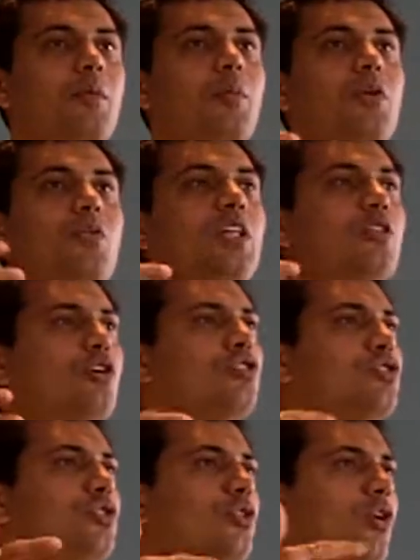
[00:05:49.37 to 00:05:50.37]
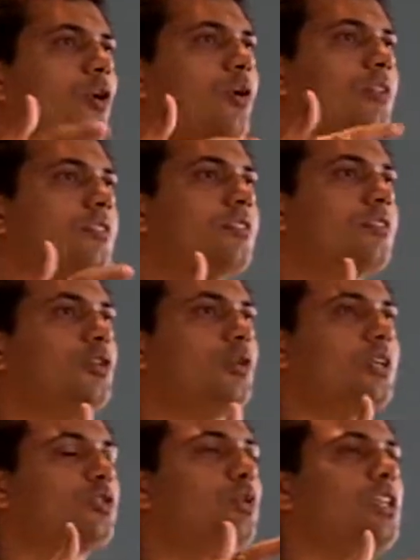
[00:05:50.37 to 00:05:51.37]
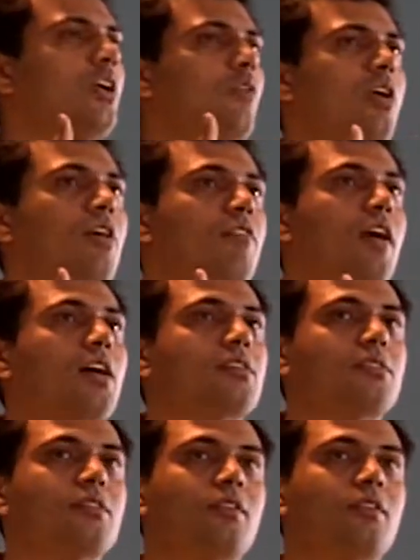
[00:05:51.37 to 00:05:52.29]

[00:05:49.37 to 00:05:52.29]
between those two roles, you are switching very fast.